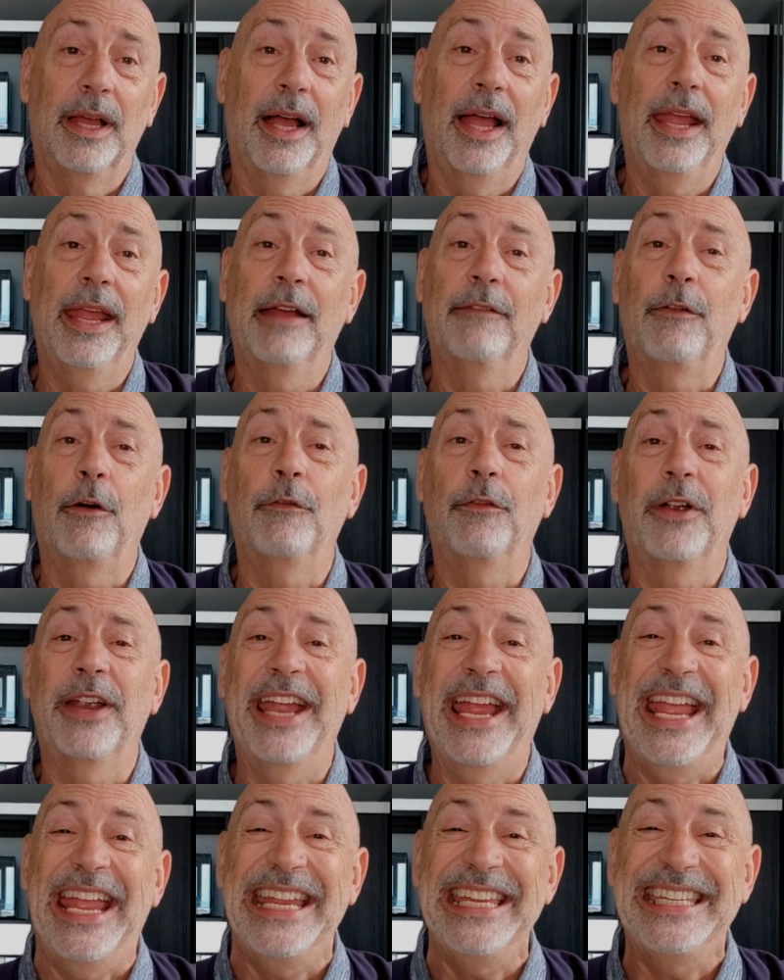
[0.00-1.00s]
I have
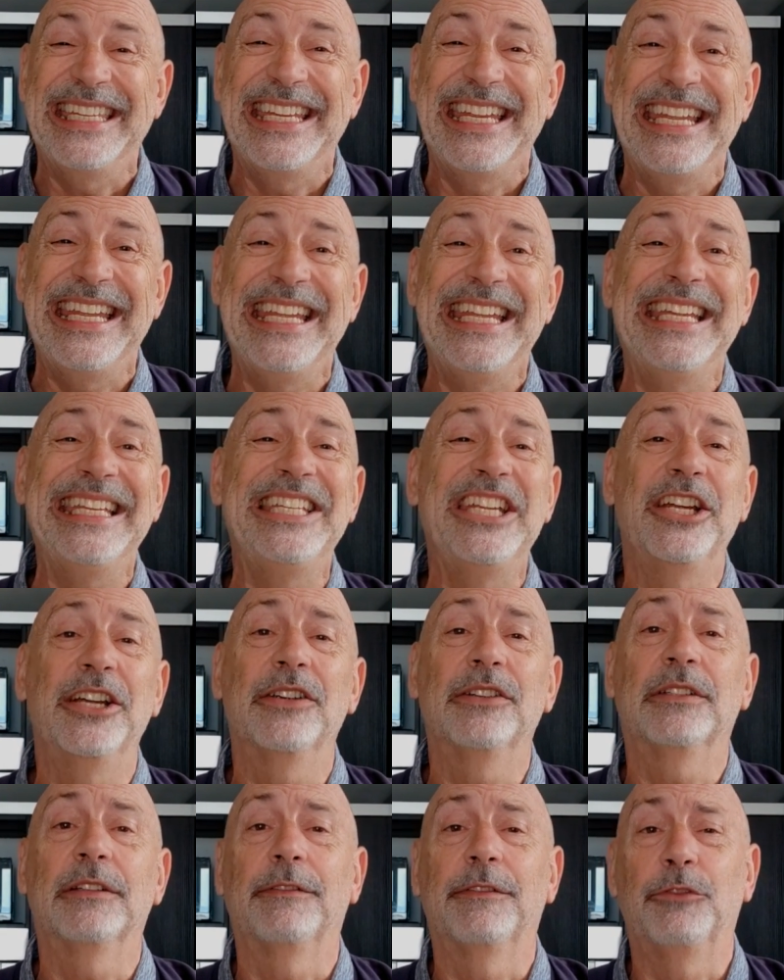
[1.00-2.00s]
over 18
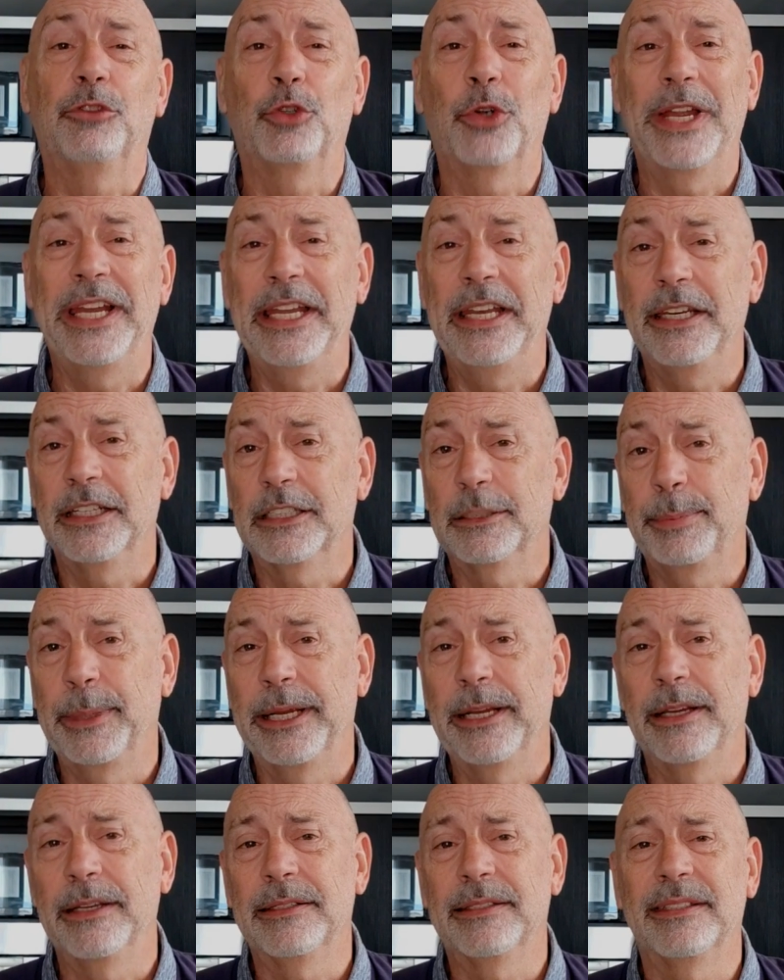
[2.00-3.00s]
years of trading
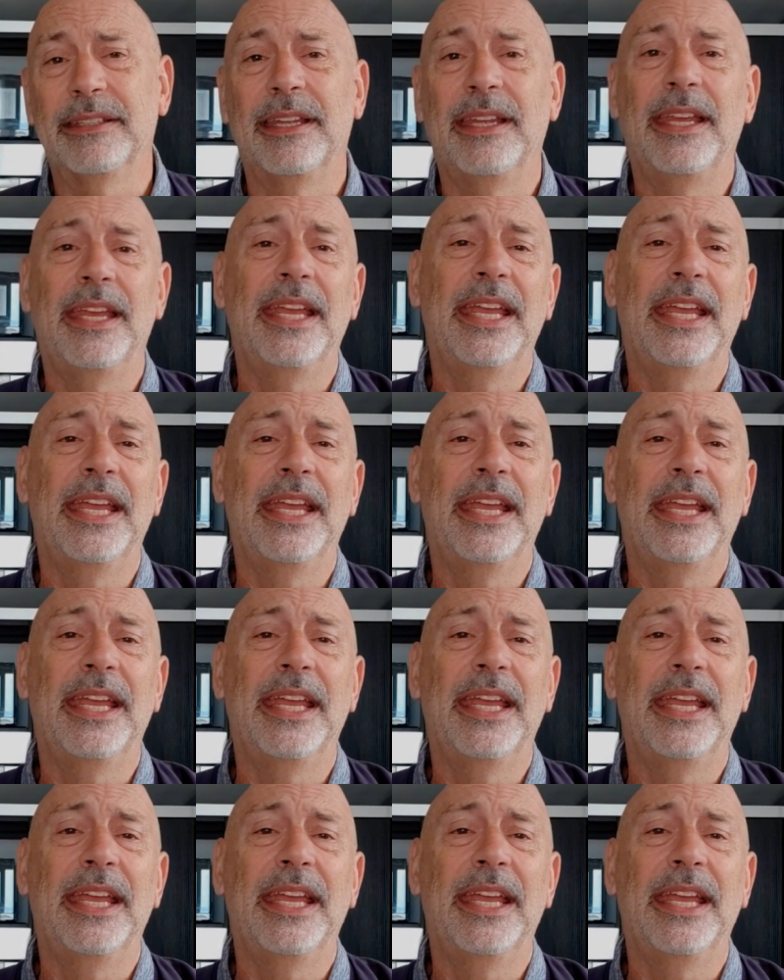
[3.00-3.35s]
experience